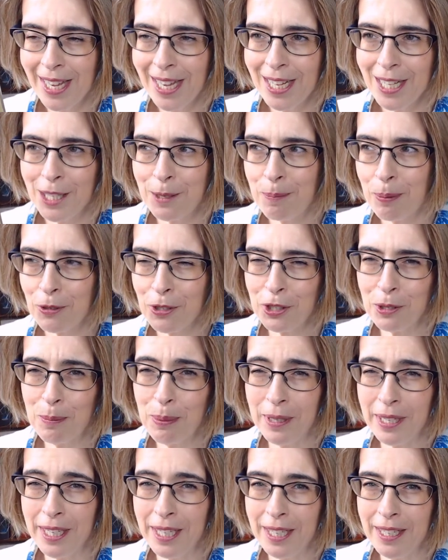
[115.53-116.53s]
it's
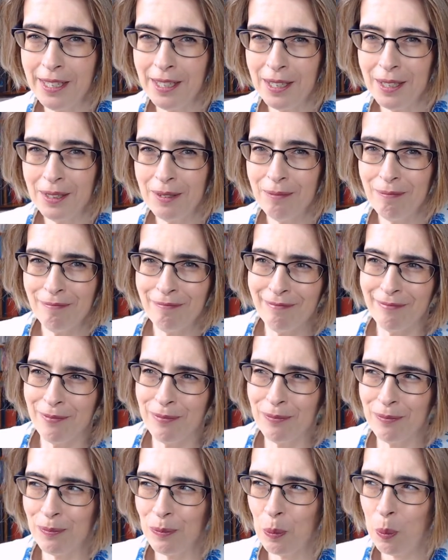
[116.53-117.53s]
possibly
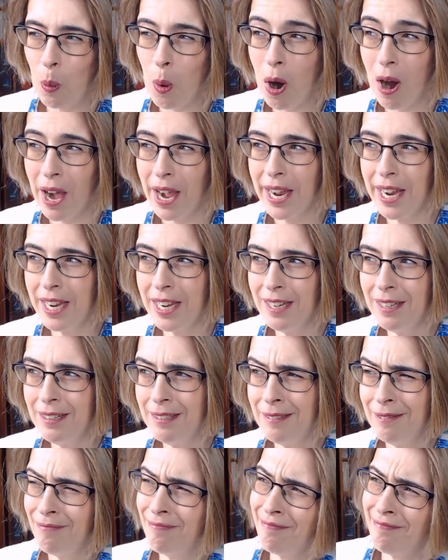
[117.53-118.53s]
why.
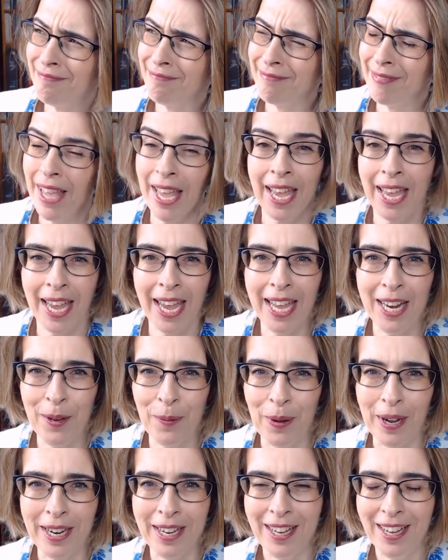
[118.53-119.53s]

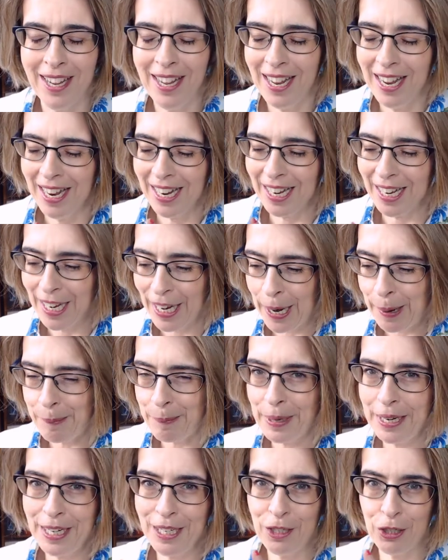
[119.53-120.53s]
Anyway, let
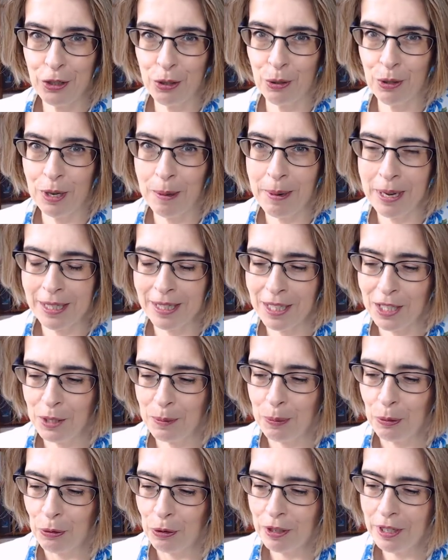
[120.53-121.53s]
me talk about this
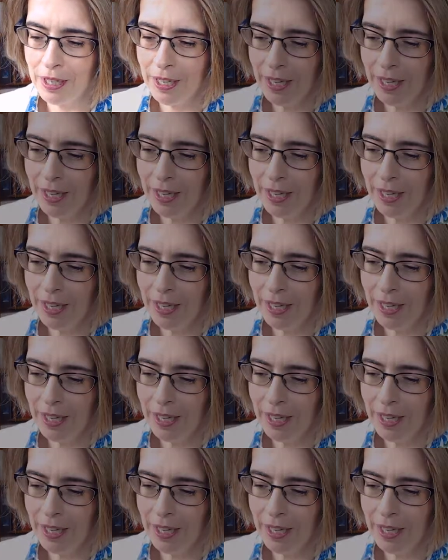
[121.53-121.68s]
book.